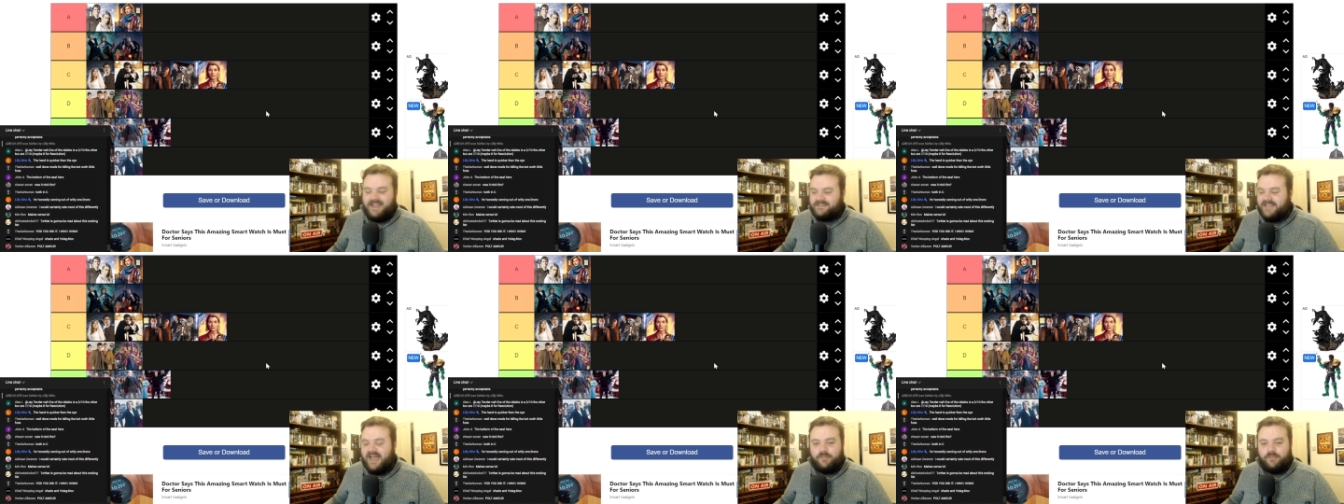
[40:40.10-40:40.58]

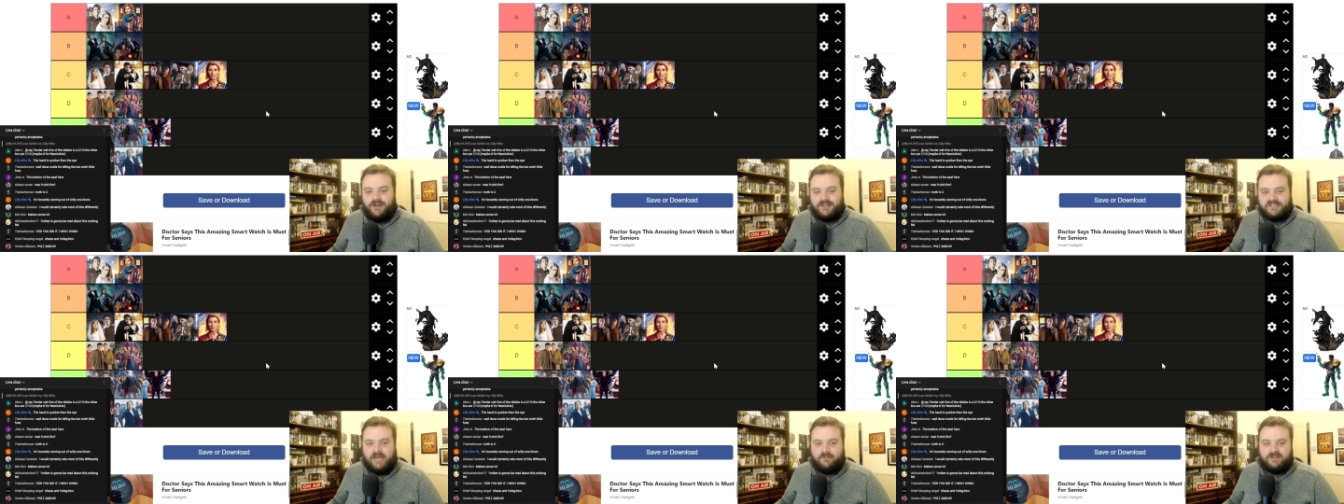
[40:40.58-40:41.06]
Yes, I
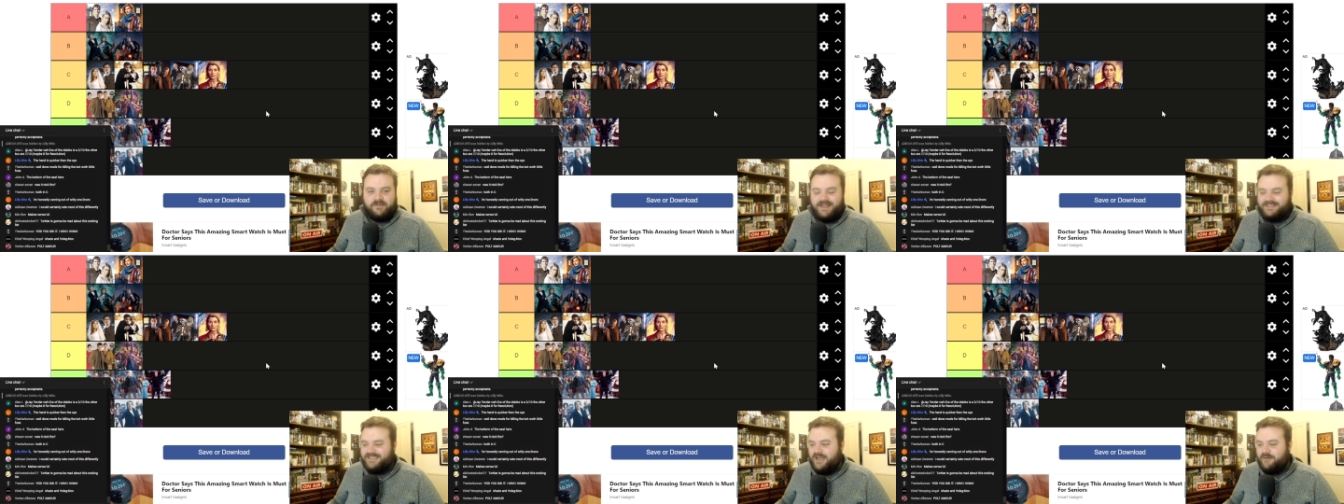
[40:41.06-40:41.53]
plot armored
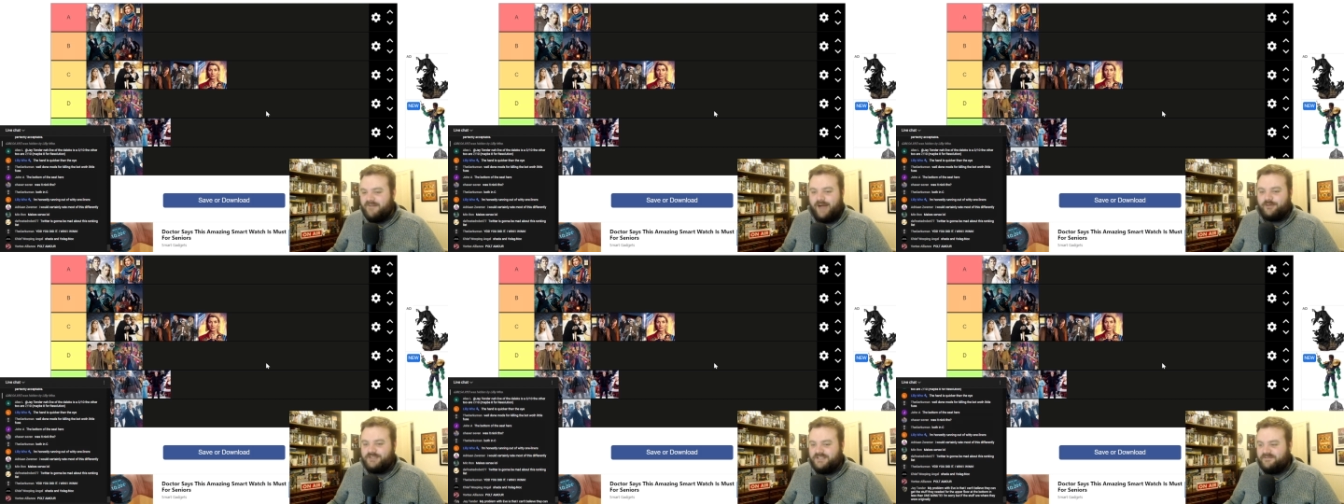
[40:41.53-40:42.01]
myself
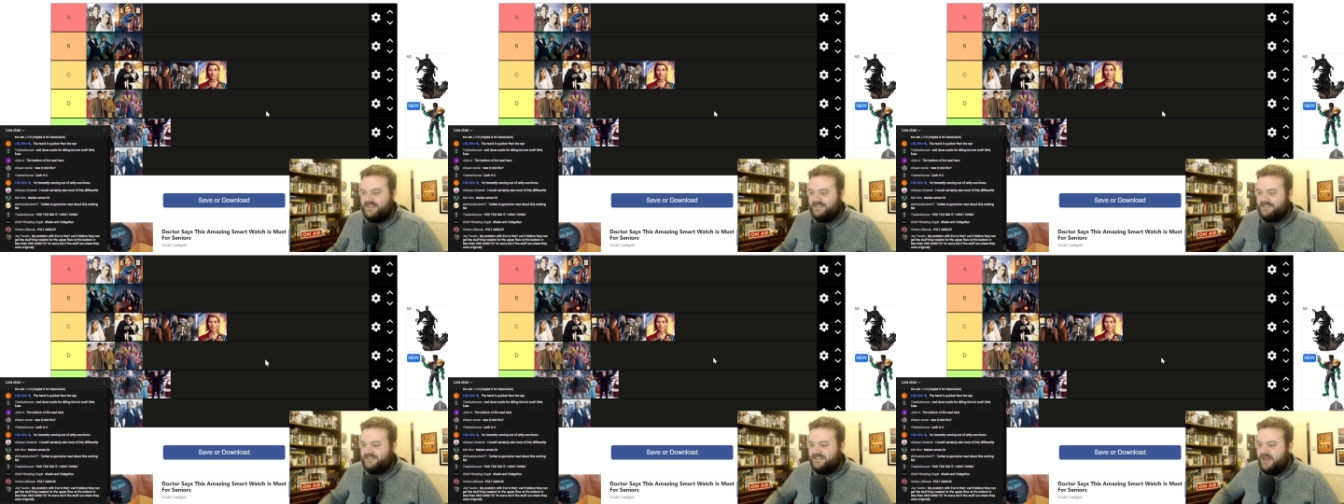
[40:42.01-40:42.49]
out of
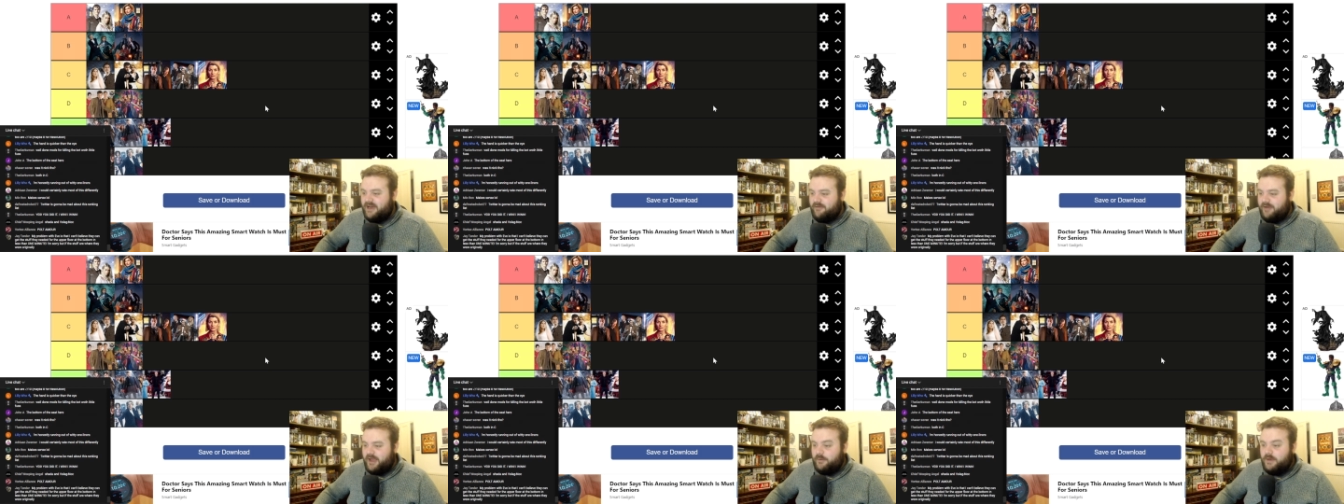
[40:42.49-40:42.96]
this
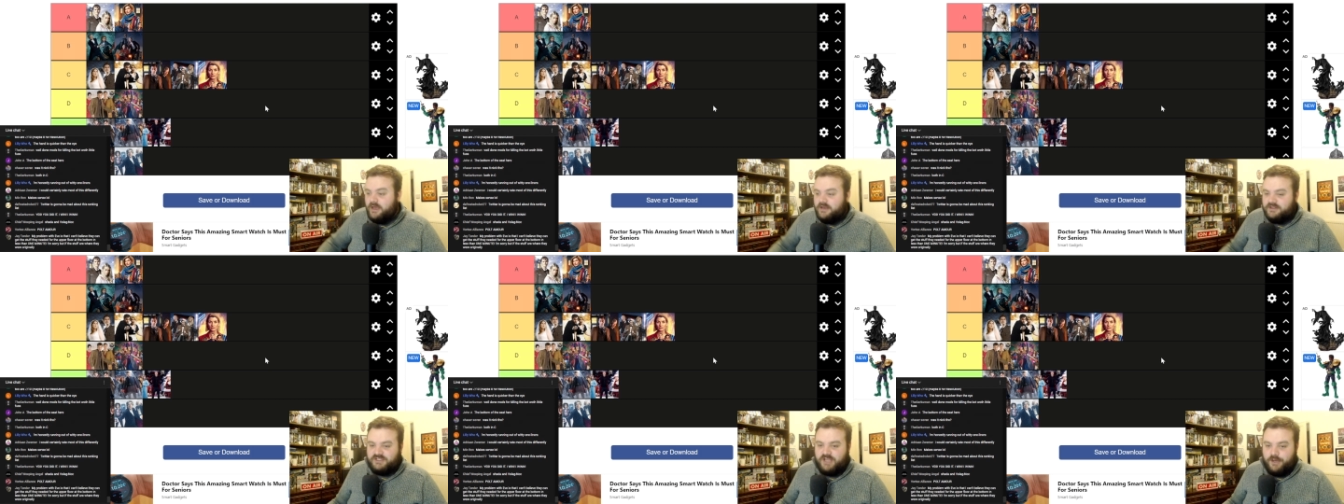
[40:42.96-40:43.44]
scenario.
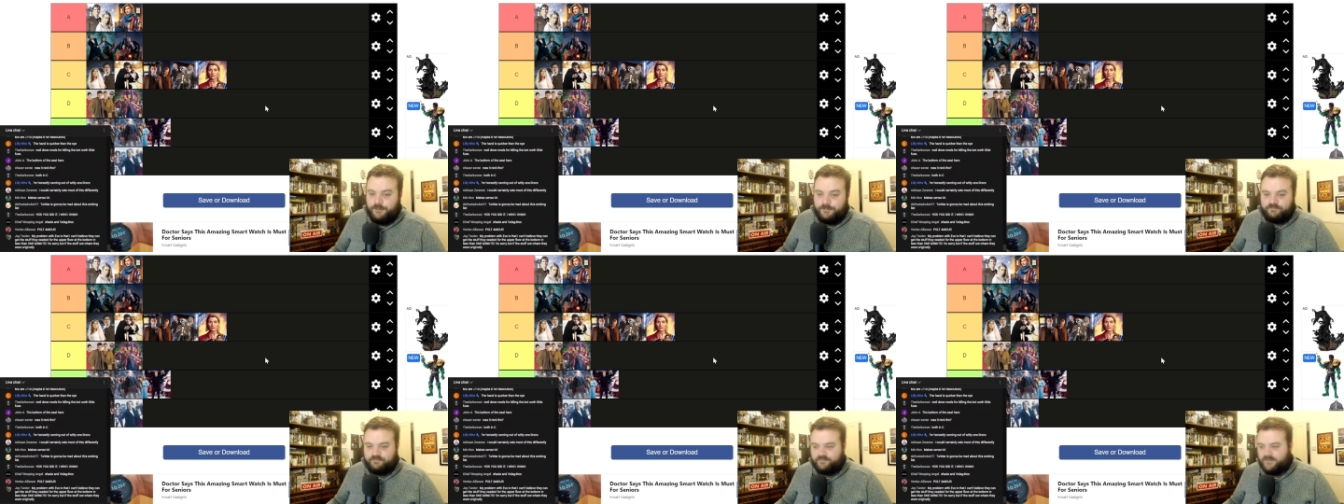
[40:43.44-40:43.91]

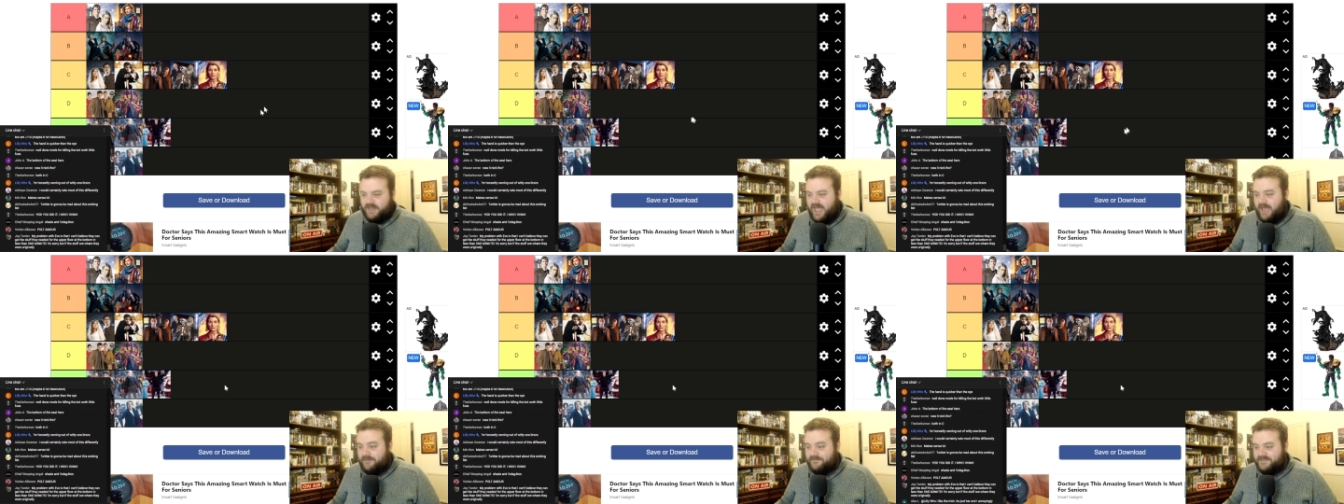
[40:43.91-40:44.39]
So,
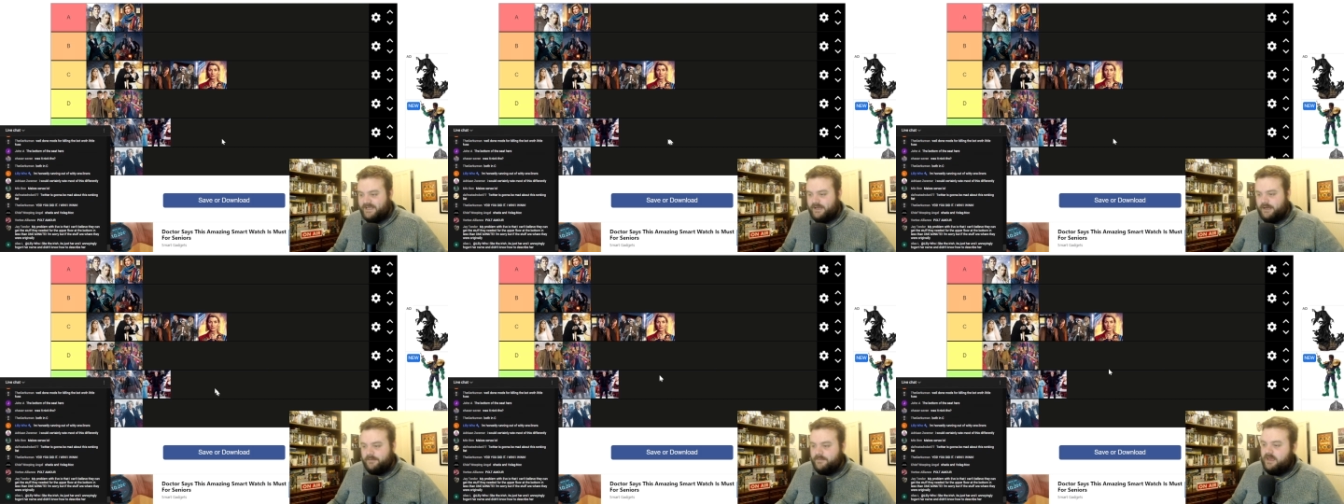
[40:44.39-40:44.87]
F
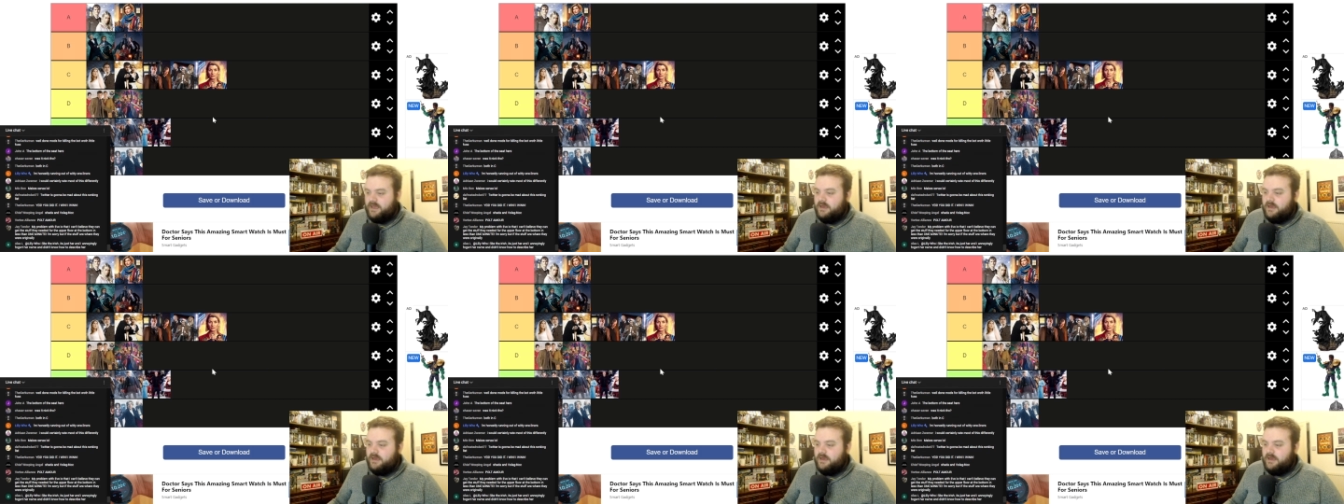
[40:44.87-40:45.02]
tier.